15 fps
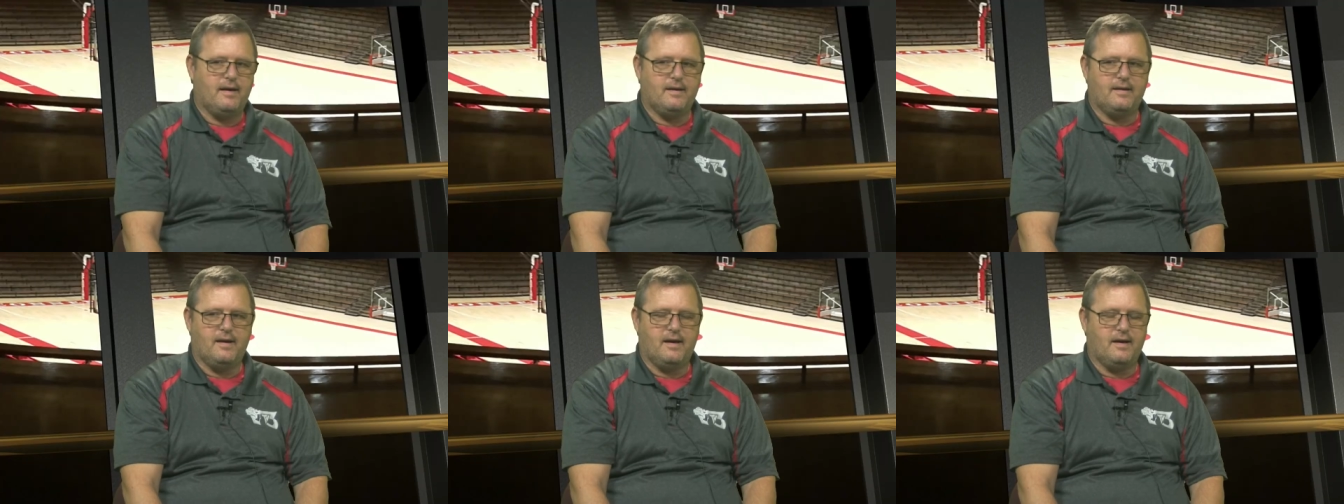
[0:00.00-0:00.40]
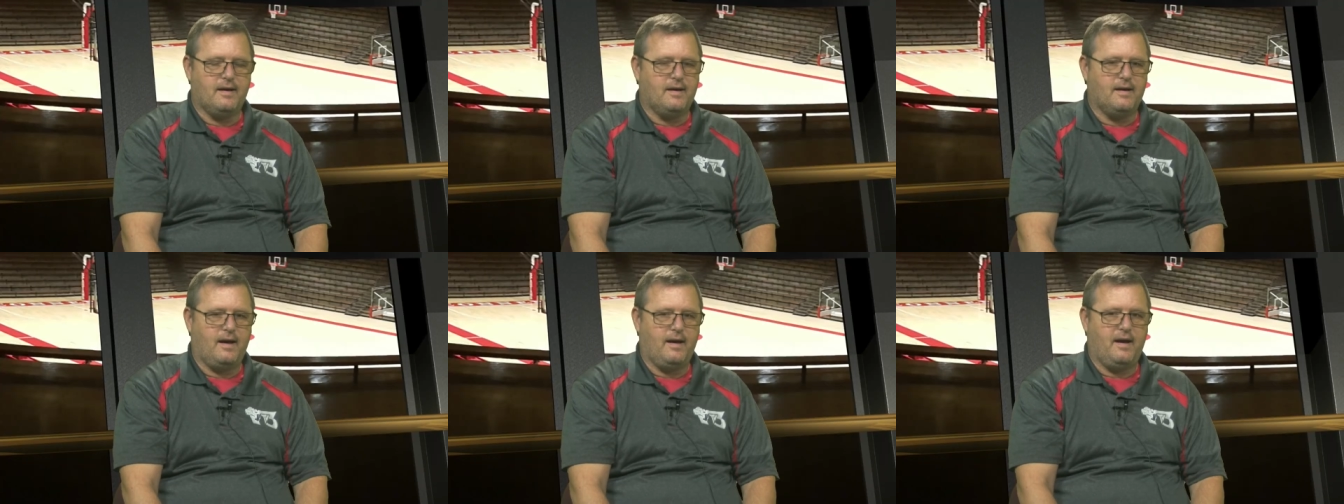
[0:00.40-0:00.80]
and
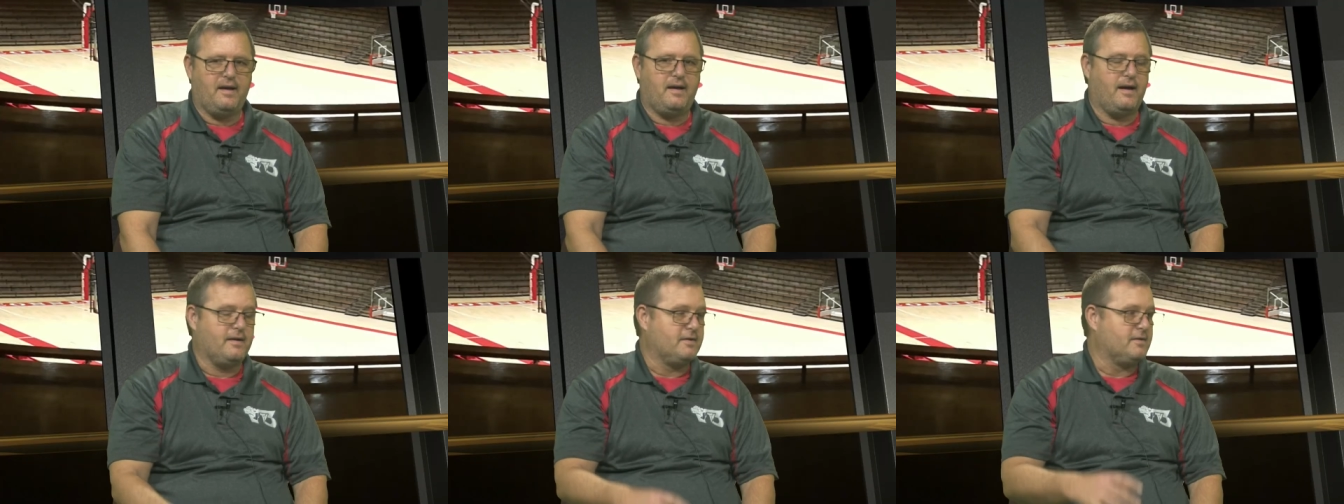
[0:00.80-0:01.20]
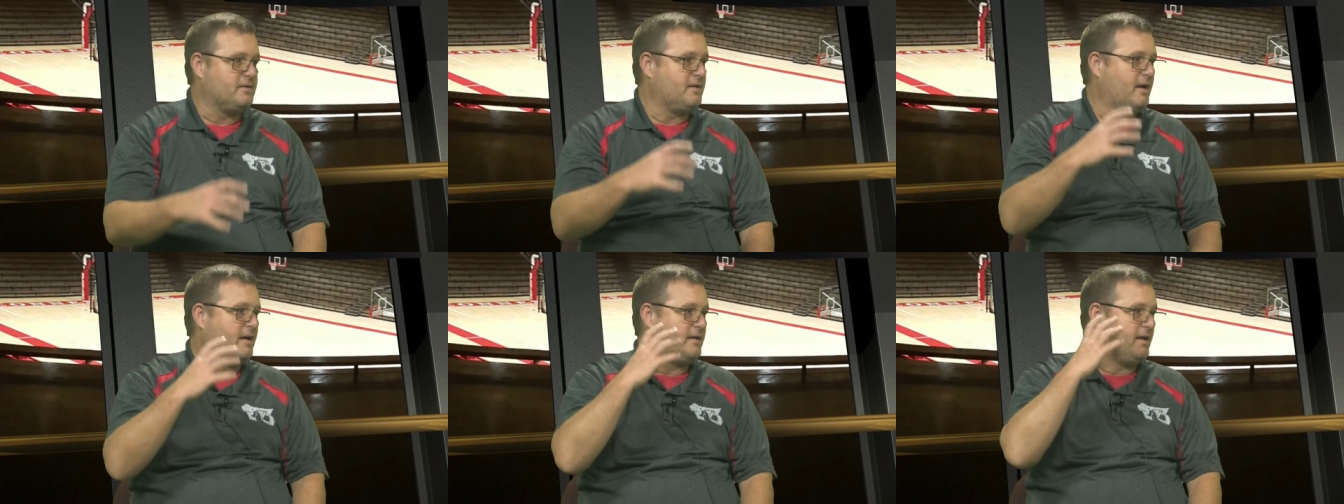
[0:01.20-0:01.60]
uh, I got
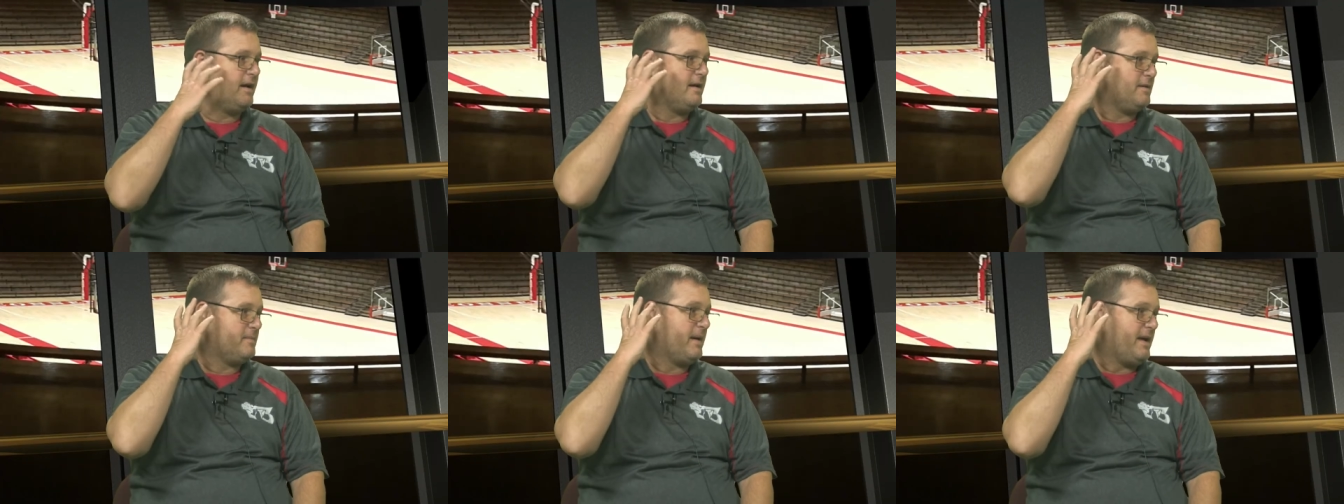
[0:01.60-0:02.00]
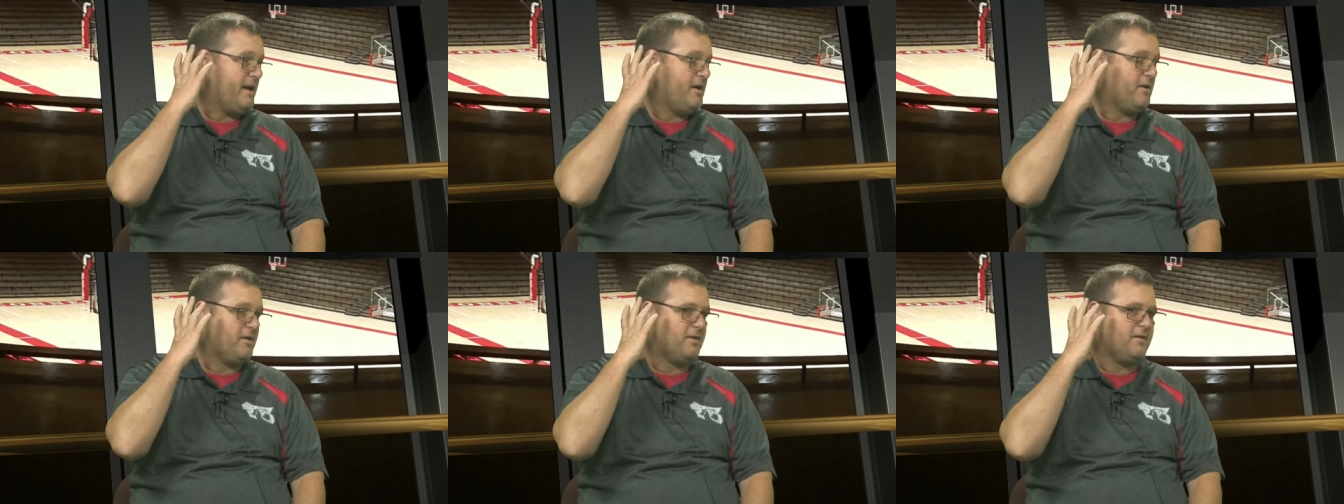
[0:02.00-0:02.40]
it got, got it in my
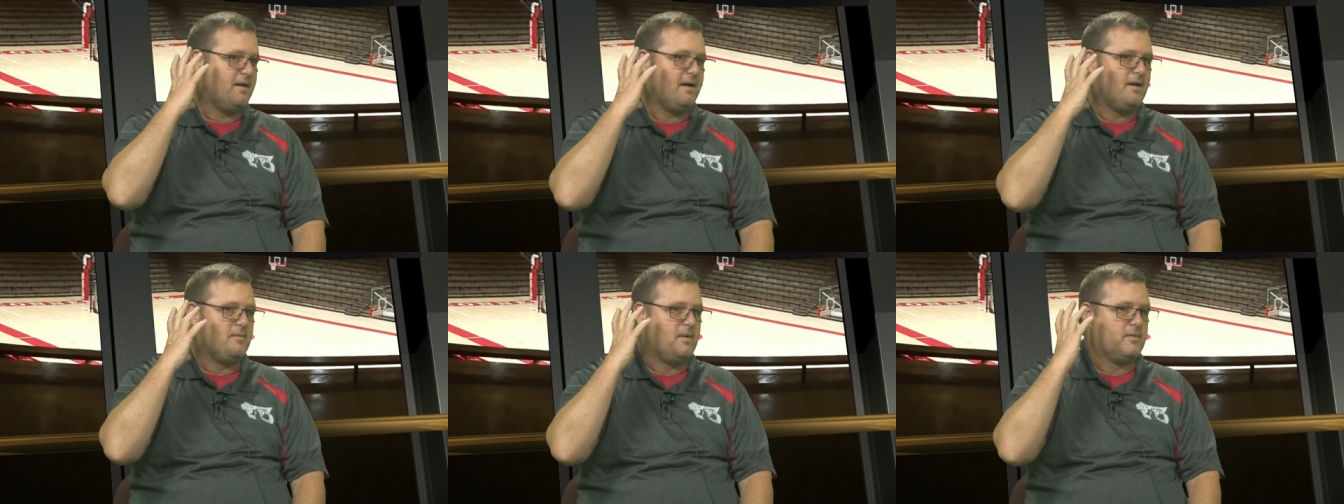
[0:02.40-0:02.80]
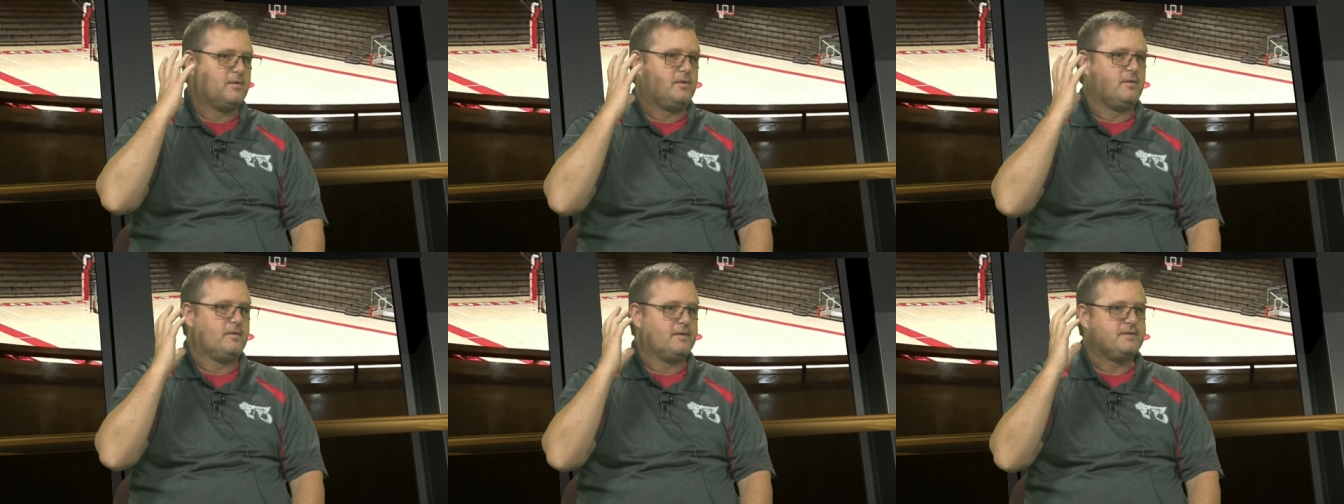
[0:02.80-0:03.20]
ear. Uh, we were
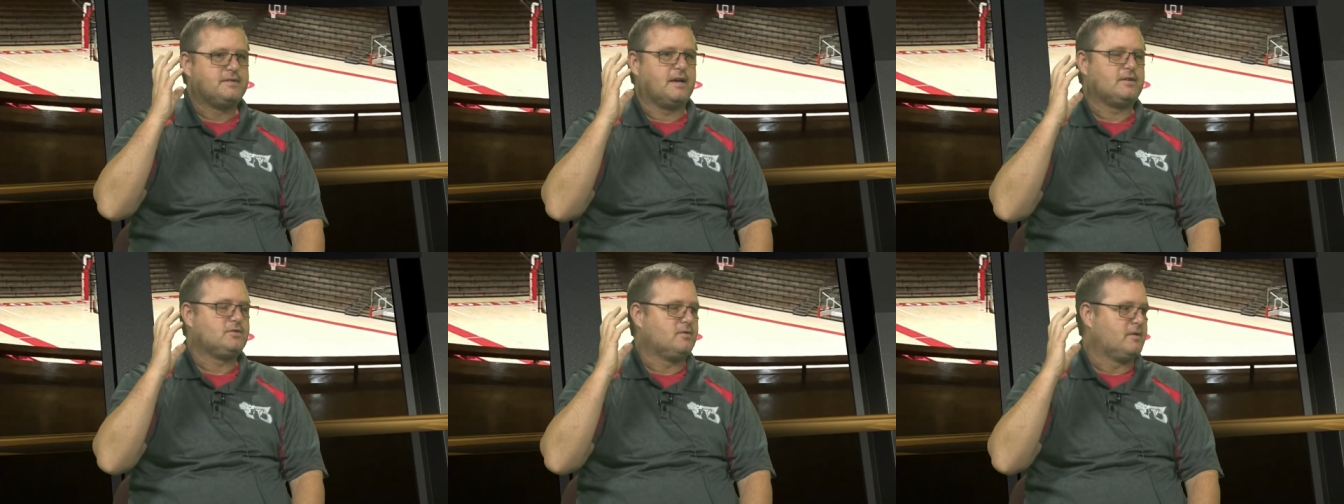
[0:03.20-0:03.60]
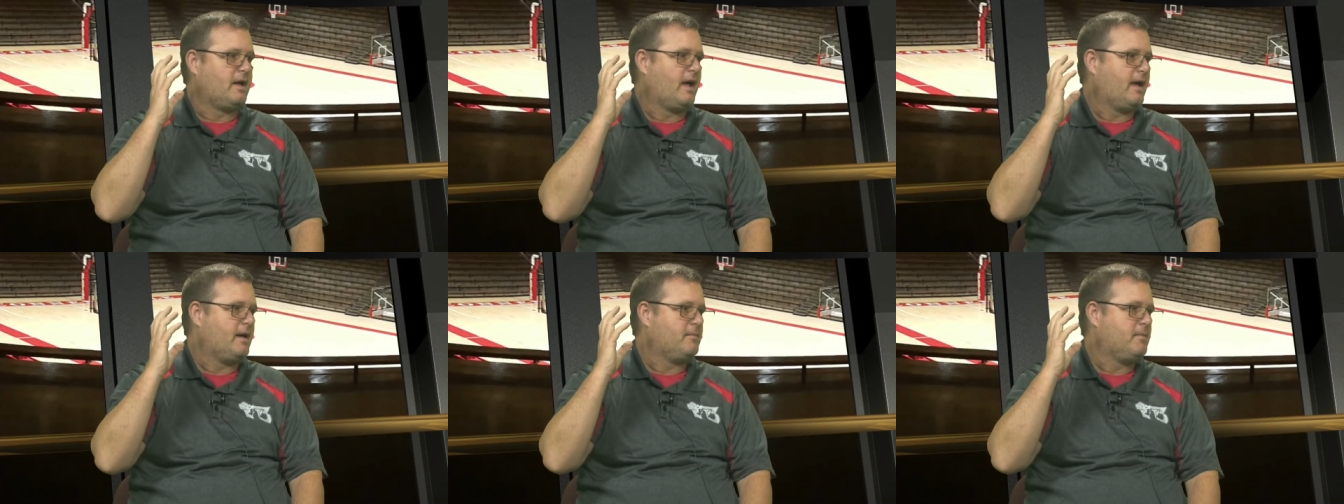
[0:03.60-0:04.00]
doing the sectional
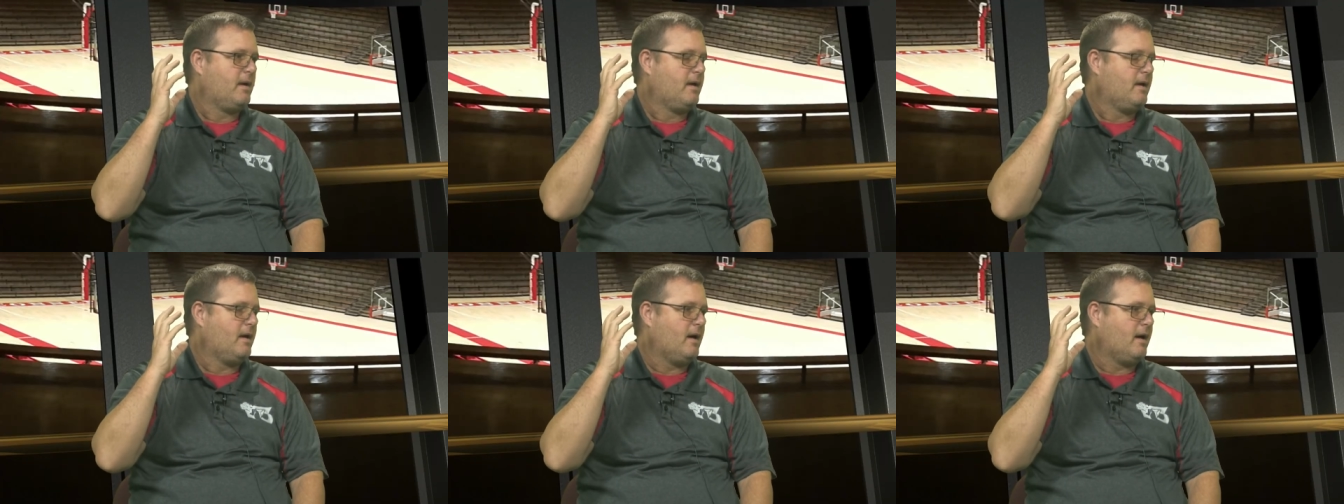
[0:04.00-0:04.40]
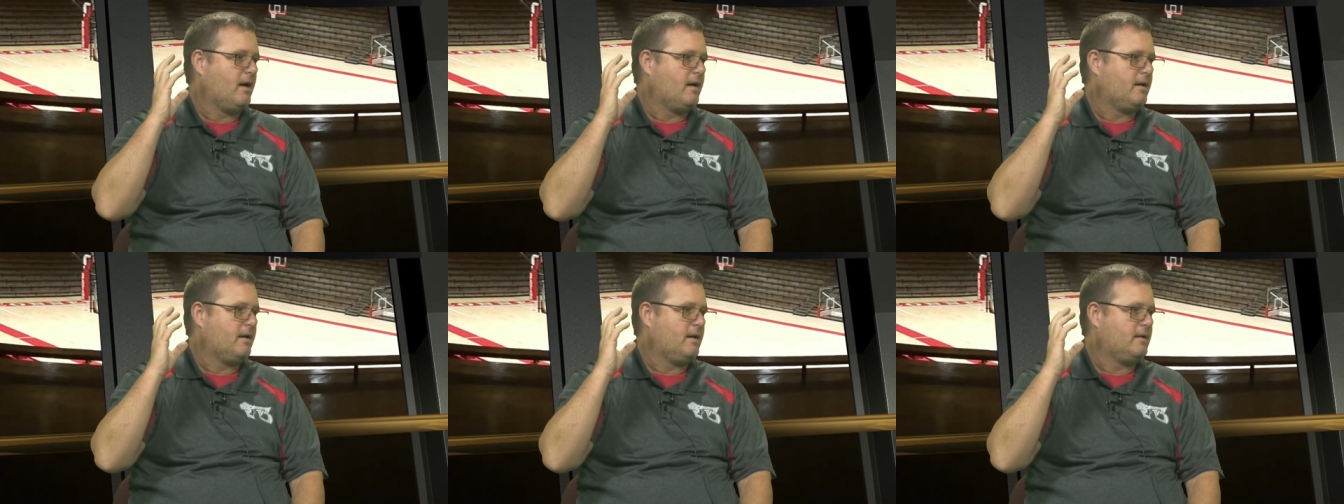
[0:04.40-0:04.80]
game
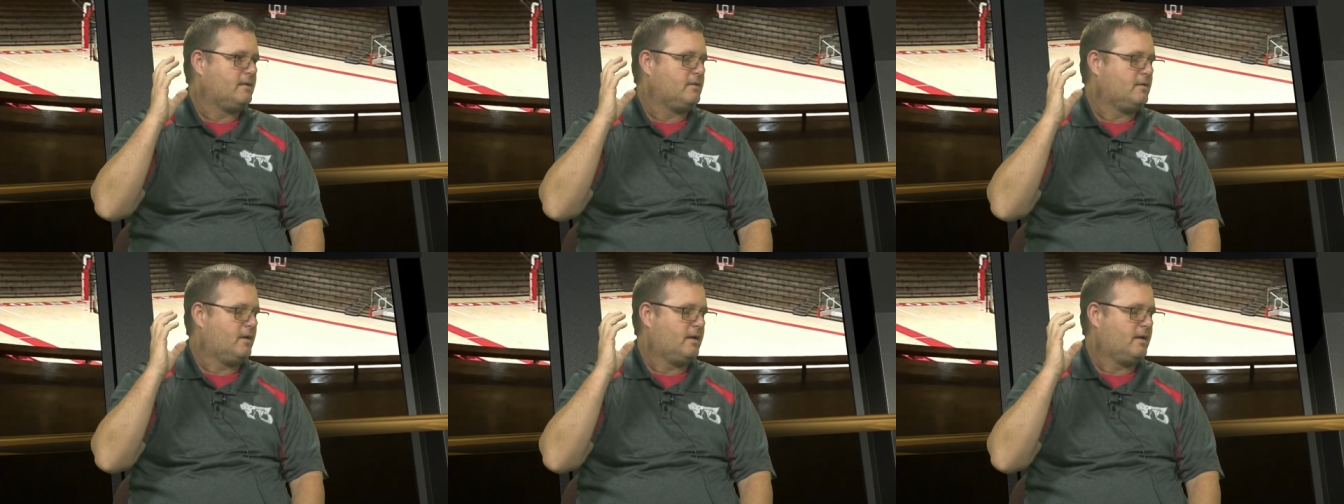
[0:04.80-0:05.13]
uh, in,